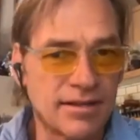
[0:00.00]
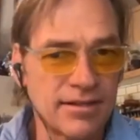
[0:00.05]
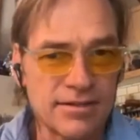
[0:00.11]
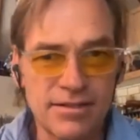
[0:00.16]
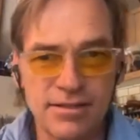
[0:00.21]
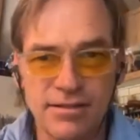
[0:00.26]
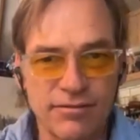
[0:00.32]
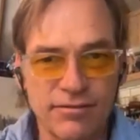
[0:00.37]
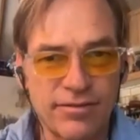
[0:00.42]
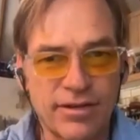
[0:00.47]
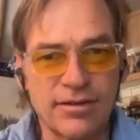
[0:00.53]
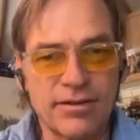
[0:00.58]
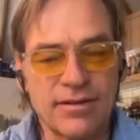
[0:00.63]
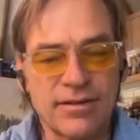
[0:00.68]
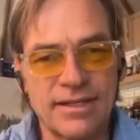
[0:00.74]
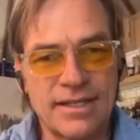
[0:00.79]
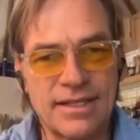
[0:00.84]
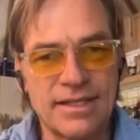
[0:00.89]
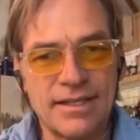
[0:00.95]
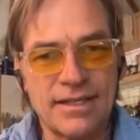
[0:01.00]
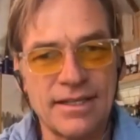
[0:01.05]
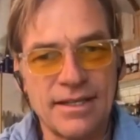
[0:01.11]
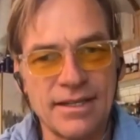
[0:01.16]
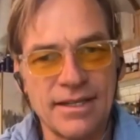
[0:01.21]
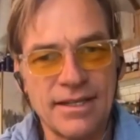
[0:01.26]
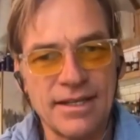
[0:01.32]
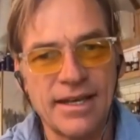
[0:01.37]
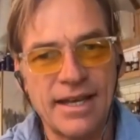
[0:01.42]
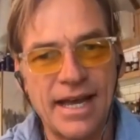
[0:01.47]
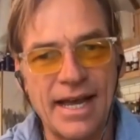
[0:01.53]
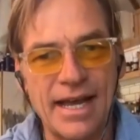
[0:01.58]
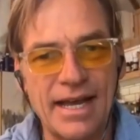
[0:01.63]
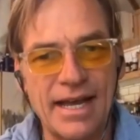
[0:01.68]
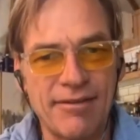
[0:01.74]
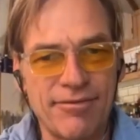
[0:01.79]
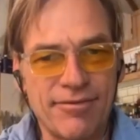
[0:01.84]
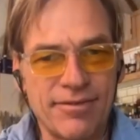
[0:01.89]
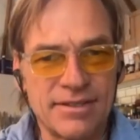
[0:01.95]
severely in
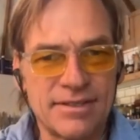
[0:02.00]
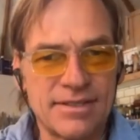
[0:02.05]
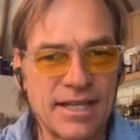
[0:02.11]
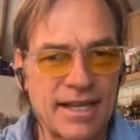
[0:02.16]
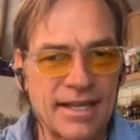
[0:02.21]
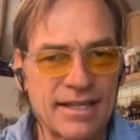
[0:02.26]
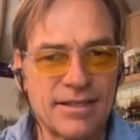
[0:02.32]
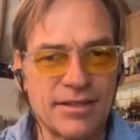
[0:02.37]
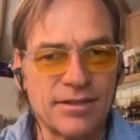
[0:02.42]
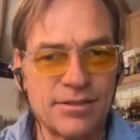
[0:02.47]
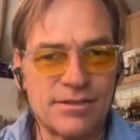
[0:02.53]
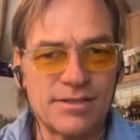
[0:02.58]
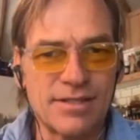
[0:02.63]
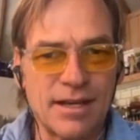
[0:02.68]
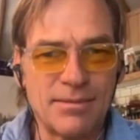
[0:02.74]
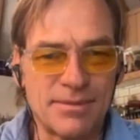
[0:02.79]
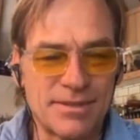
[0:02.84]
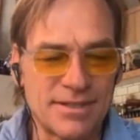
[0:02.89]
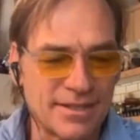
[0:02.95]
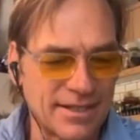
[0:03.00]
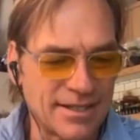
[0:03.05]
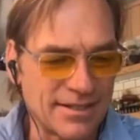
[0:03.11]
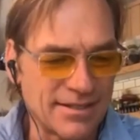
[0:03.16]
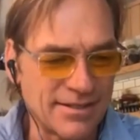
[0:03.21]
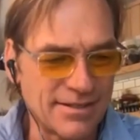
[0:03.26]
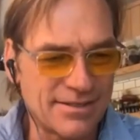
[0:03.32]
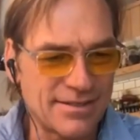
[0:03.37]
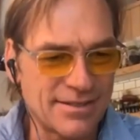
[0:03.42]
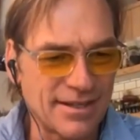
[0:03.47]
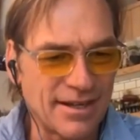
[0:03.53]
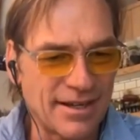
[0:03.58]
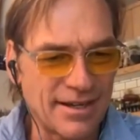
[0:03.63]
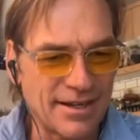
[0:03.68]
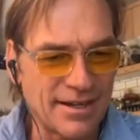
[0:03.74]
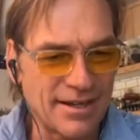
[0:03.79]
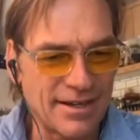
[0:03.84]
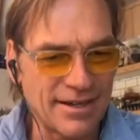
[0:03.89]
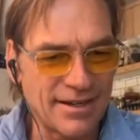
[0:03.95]
half and take those subsidies
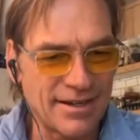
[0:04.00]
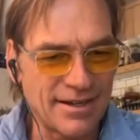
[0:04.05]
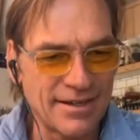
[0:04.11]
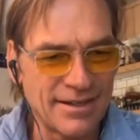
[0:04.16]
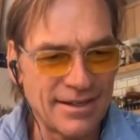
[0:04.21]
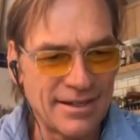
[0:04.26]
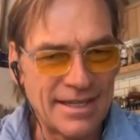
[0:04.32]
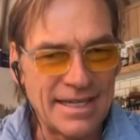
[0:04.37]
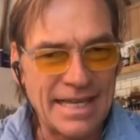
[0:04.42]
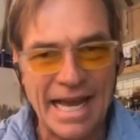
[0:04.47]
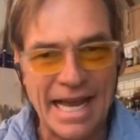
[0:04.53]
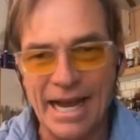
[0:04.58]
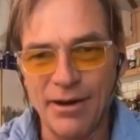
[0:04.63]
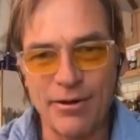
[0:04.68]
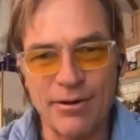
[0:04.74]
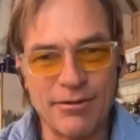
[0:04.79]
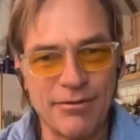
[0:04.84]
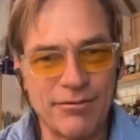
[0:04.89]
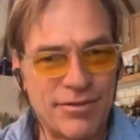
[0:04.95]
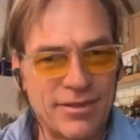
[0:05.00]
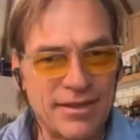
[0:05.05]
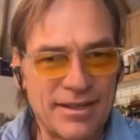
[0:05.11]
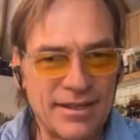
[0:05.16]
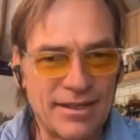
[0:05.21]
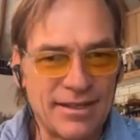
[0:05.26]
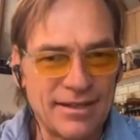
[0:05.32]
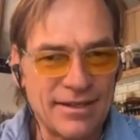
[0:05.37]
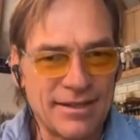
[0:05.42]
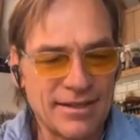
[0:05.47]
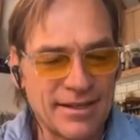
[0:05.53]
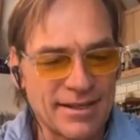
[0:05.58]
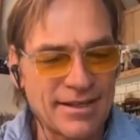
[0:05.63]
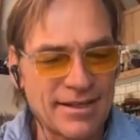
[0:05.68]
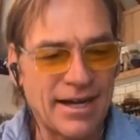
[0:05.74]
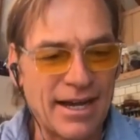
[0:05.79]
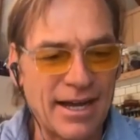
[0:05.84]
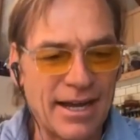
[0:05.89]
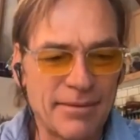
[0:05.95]
out of the
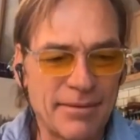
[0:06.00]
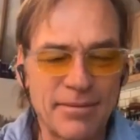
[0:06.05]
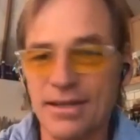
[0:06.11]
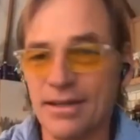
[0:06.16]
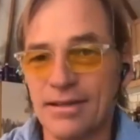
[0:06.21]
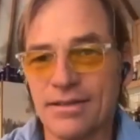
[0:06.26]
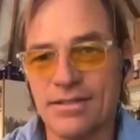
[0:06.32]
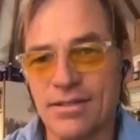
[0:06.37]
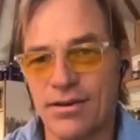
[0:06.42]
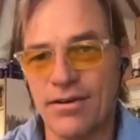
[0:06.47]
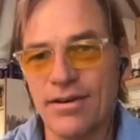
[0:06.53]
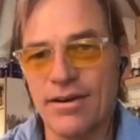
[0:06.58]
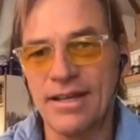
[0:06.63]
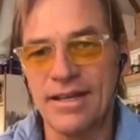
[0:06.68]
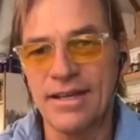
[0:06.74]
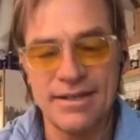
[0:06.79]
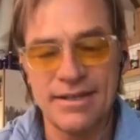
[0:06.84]
economy and turn it